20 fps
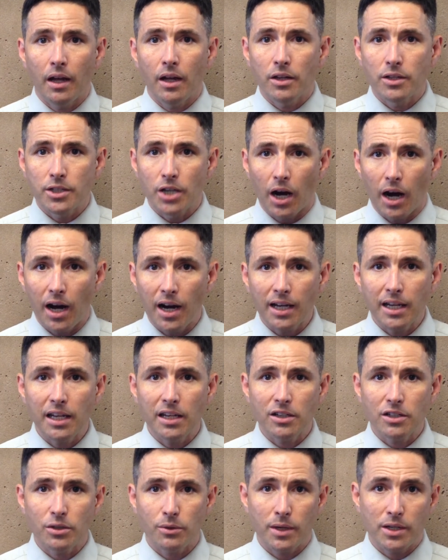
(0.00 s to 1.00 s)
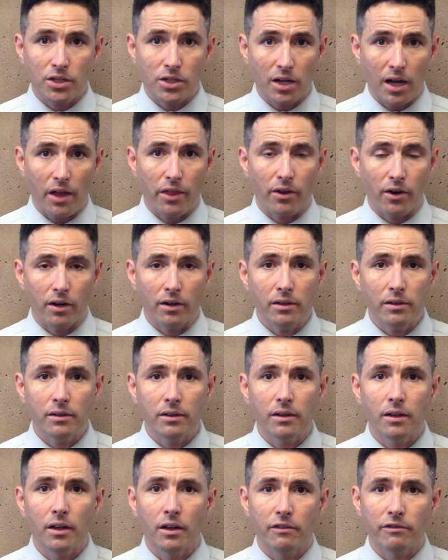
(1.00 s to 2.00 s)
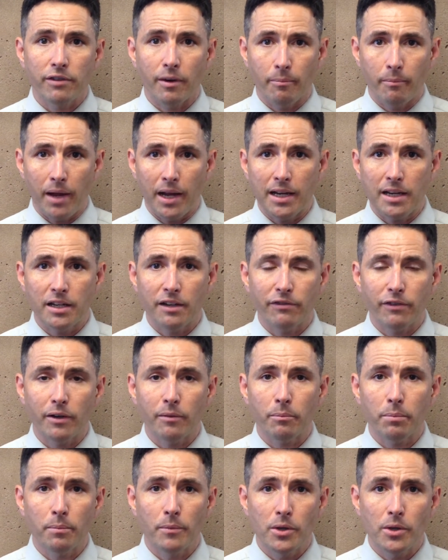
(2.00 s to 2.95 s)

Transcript: talking to each other from many different